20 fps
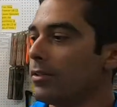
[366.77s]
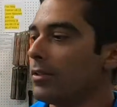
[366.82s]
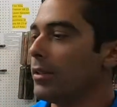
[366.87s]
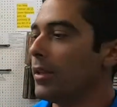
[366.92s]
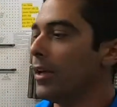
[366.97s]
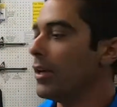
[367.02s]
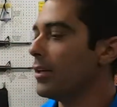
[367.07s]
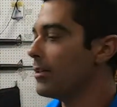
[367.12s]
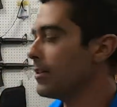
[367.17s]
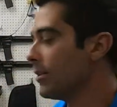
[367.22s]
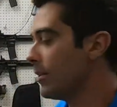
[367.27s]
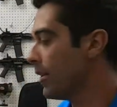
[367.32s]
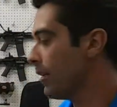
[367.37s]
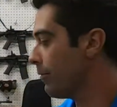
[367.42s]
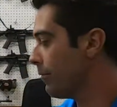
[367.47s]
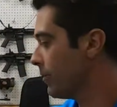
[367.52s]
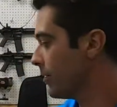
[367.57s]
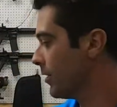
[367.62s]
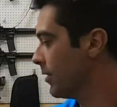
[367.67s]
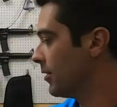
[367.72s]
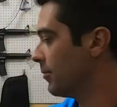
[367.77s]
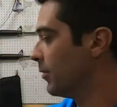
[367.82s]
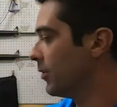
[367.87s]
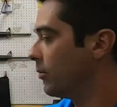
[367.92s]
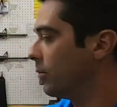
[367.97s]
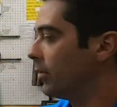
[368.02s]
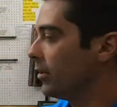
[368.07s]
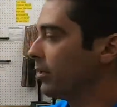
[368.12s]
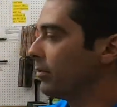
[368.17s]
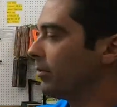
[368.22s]
so that's the differences
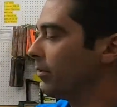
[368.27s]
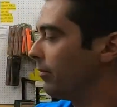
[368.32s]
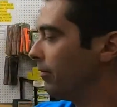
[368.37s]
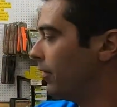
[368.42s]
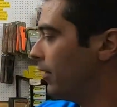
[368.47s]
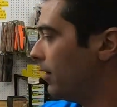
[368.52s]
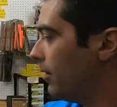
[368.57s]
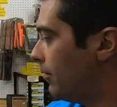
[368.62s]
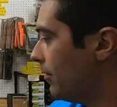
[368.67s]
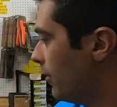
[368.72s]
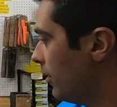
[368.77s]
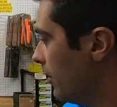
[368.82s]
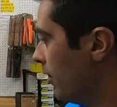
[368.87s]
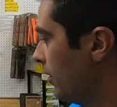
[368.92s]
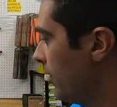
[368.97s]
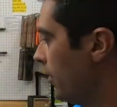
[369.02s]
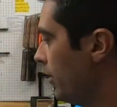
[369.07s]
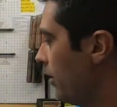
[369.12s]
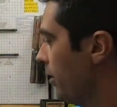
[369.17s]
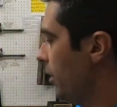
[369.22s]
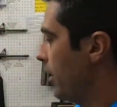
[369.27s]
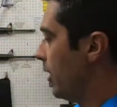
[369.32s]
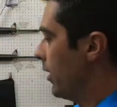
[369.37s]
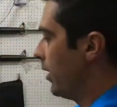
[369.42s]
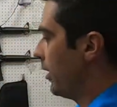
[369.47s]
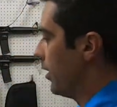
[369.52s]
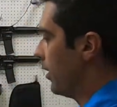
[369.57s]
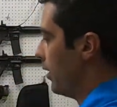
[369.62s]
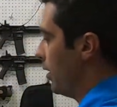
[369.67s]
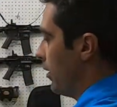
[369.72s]
between a revolver
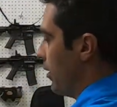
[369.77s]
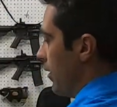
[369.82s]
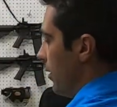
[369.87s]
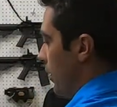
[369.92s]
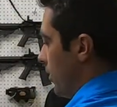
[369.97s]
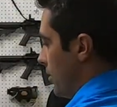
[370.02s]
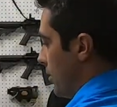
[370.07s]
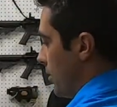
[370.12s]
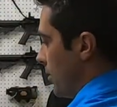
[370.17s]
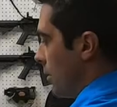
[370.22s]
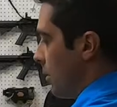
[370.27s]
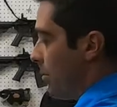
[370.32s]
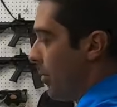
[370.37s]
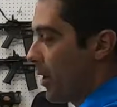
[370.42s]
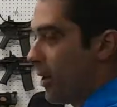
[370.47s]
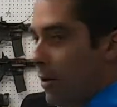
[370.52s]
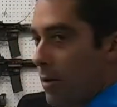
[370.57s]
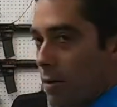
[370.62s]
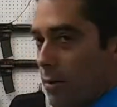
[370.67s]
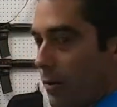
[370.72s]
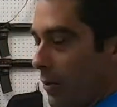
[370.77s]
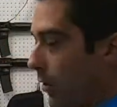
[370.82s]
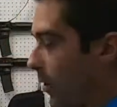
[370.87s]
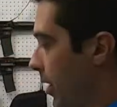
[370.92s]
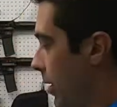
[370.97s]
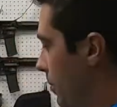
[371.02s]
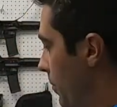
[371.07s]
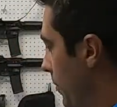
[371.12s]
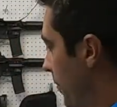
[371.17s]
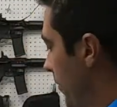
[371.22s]
and a semi-auto
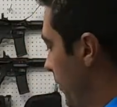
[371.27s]
grip.